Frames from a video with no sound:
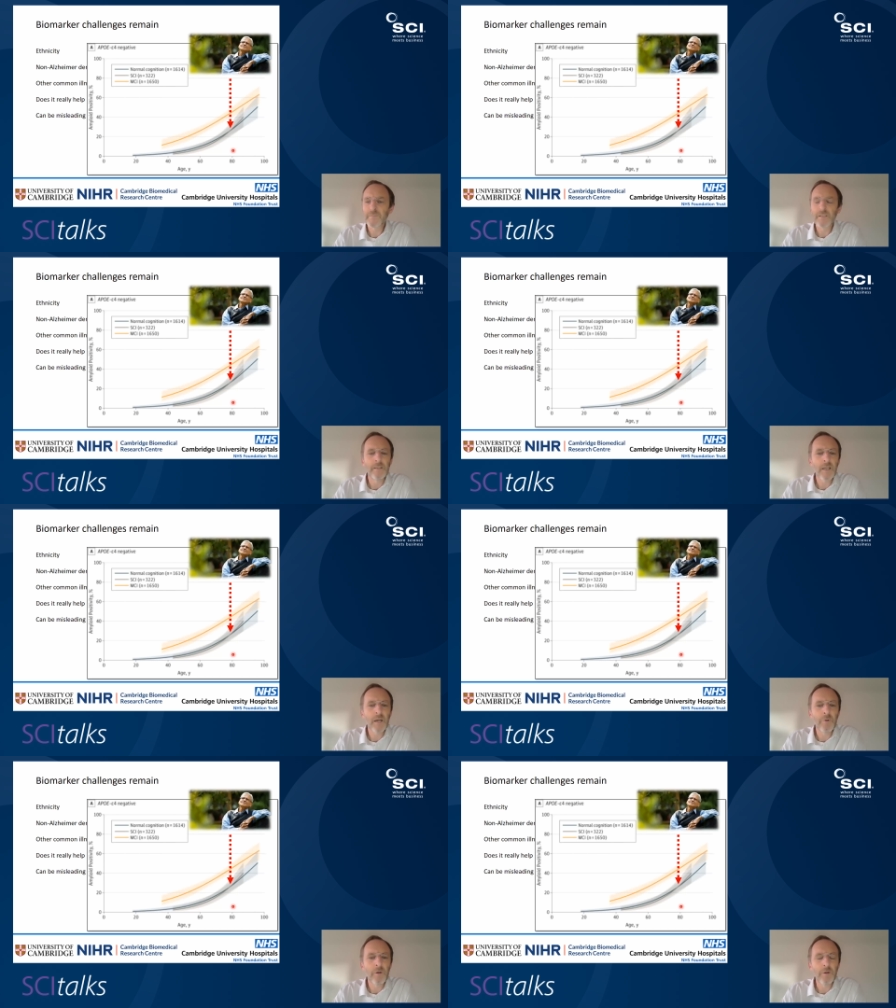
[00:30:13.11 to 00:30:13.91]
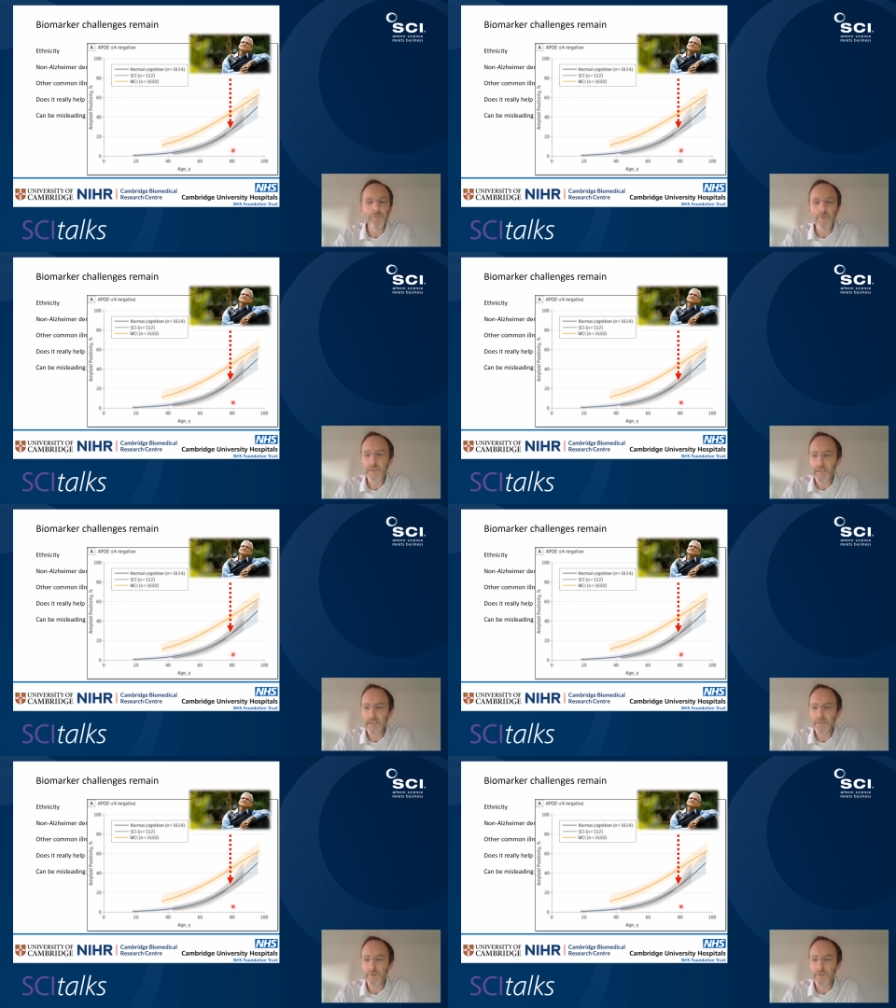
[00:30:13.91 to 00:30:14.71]
And you come along for an
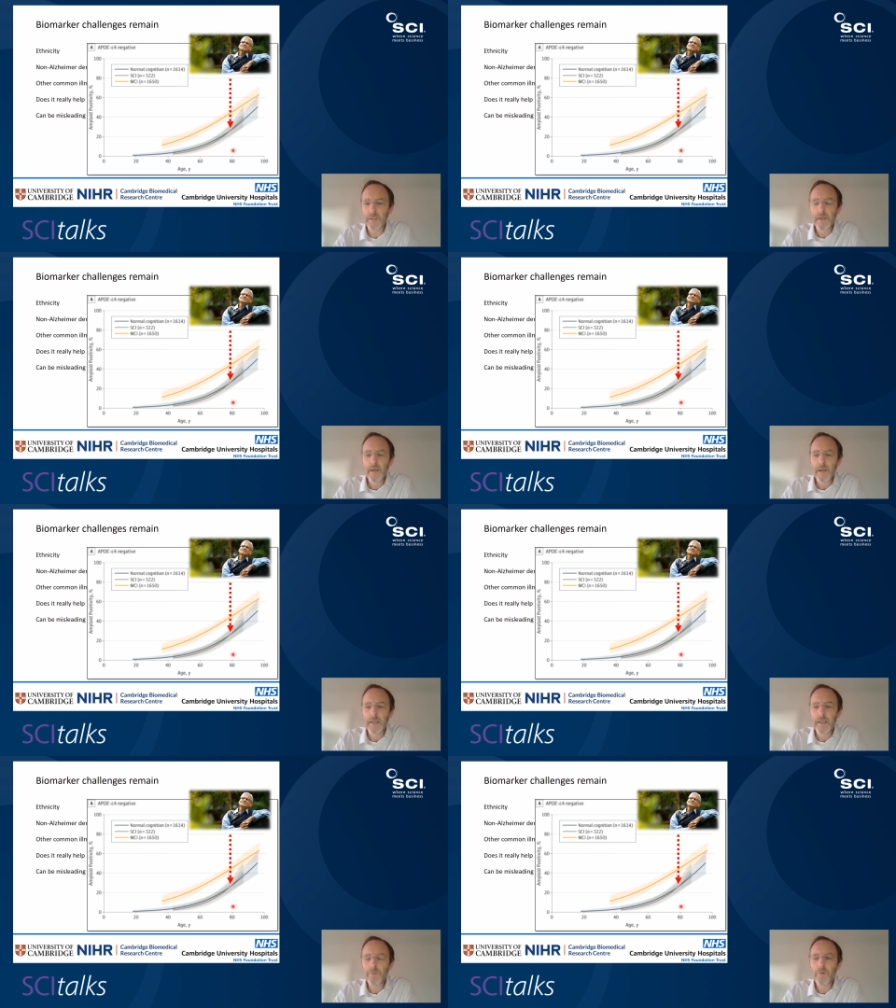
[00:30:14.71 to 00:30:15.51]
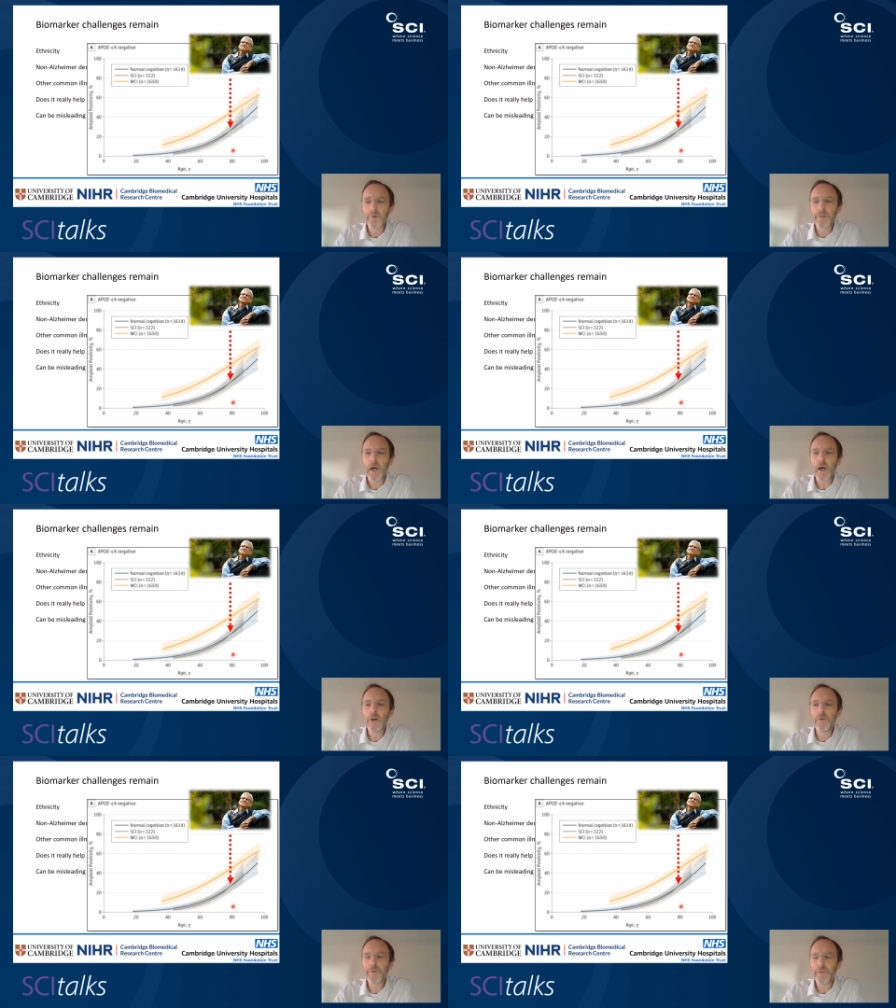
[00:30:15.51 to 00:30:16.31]
assessment. And if one were to
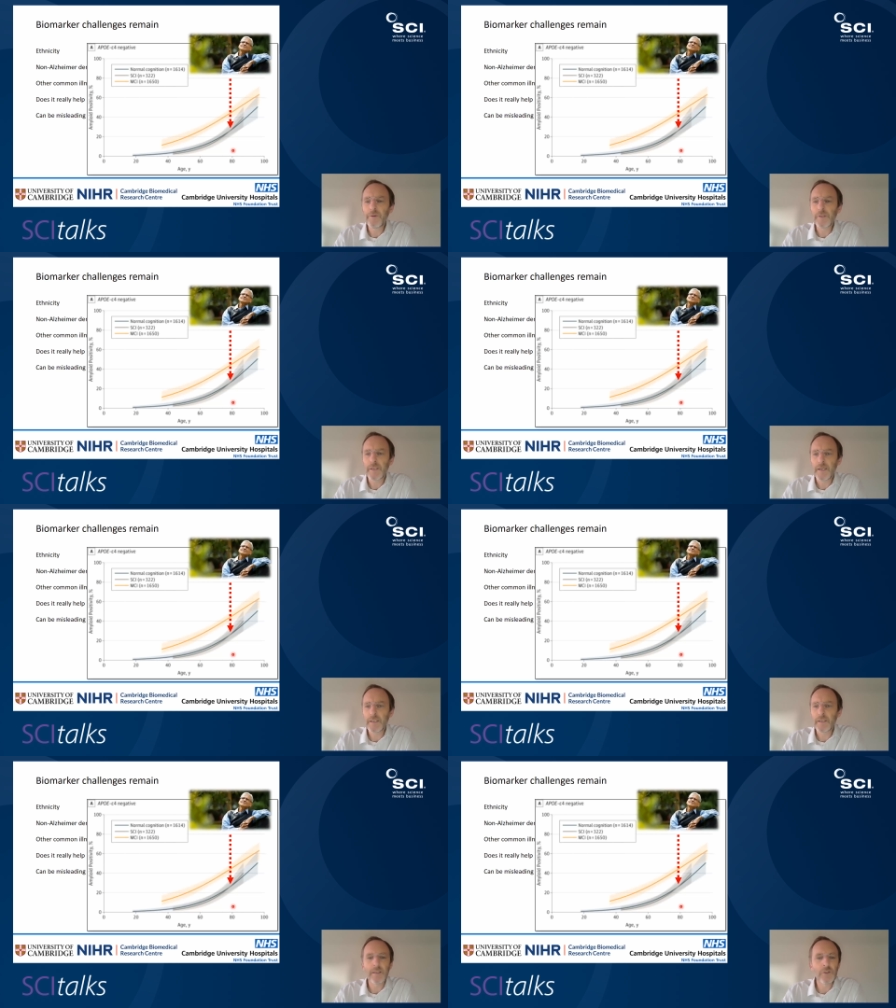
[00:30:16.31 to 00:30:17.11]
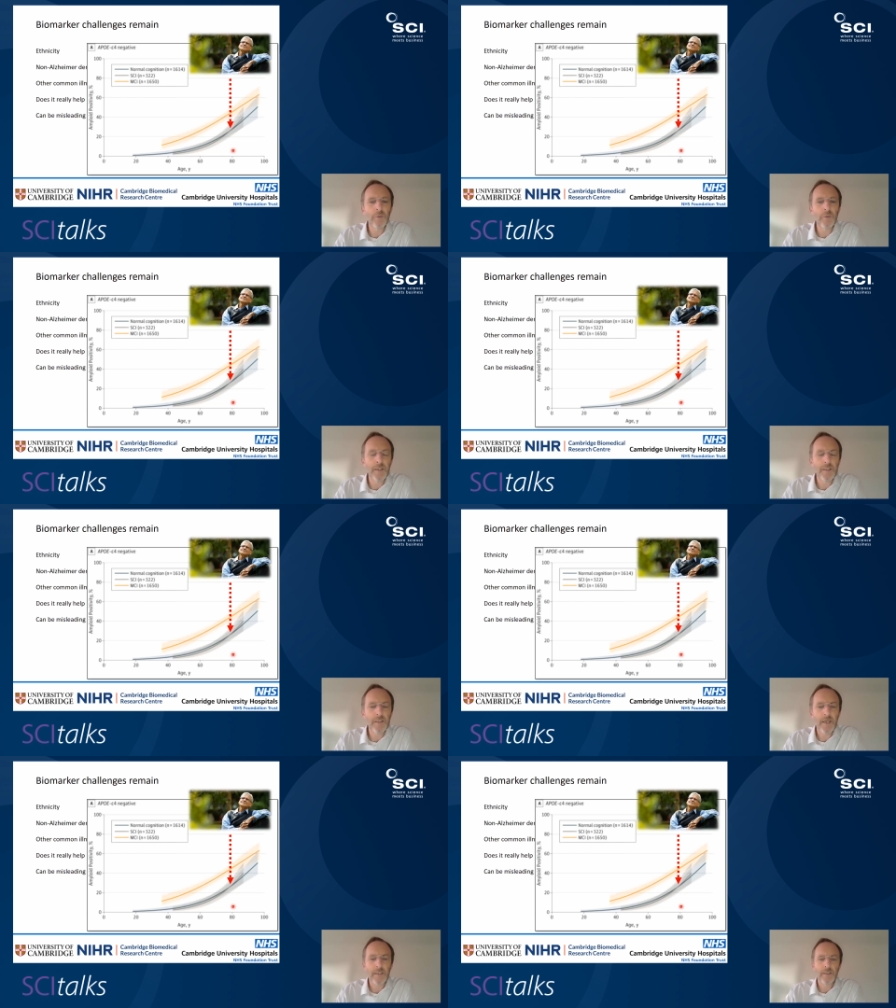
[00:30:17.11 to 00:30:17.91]
over-enthusiastically do a blood
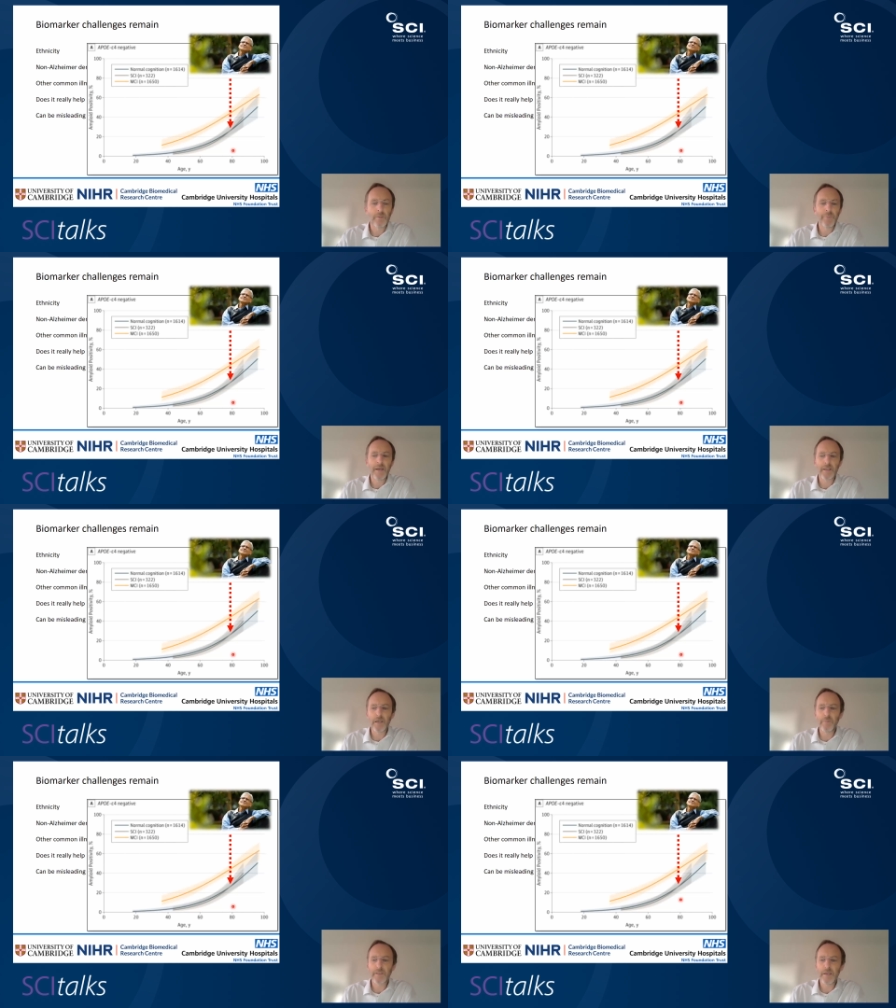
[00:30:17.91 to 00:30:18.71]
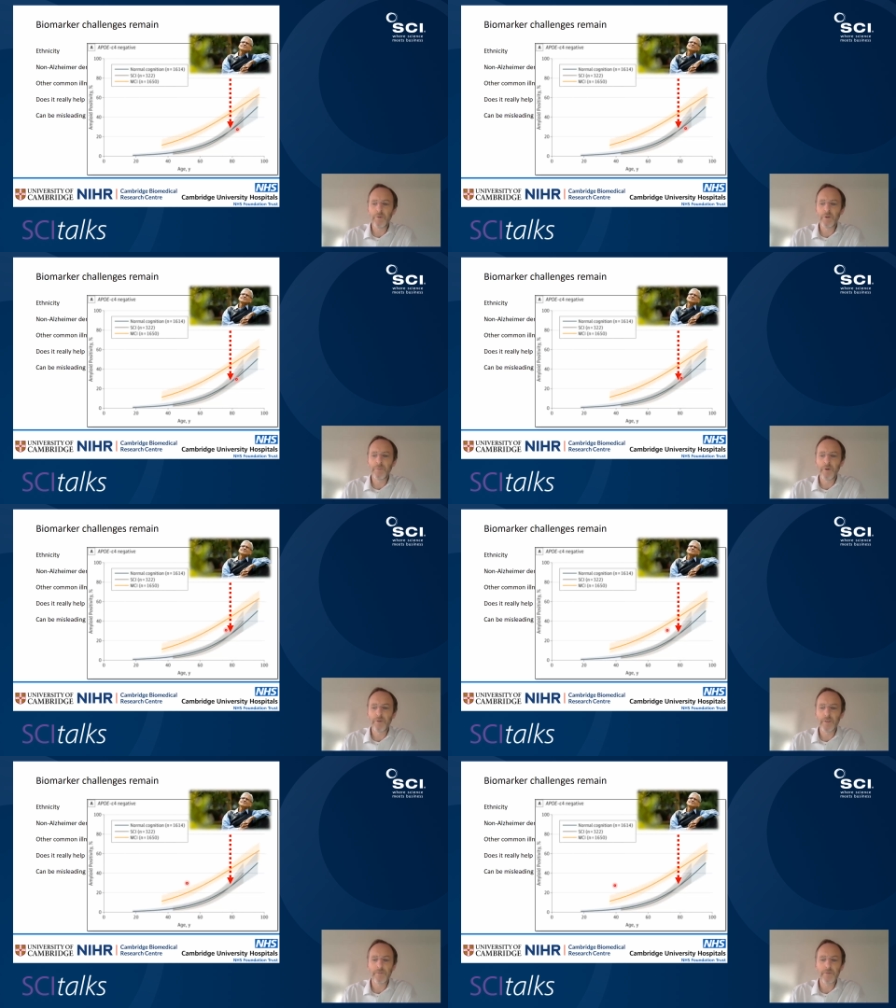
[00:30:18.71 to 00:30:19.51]
test that picks up this amyloid
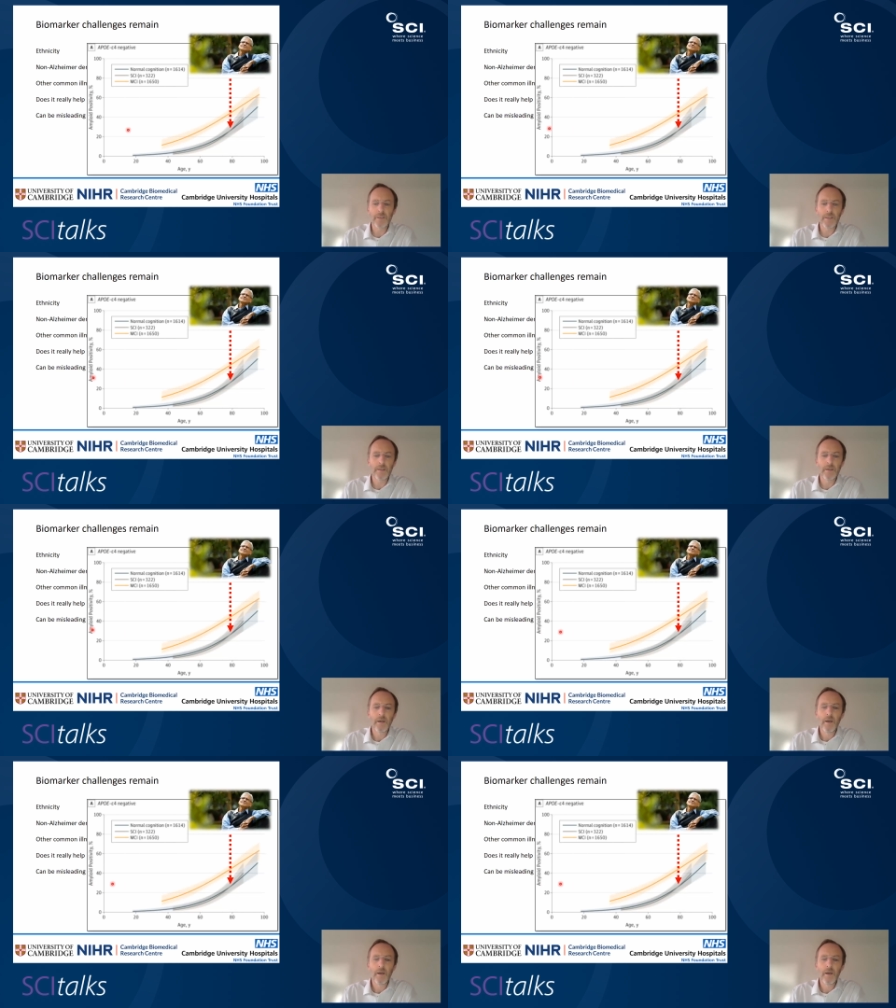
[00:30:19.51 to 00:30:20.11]
positivity,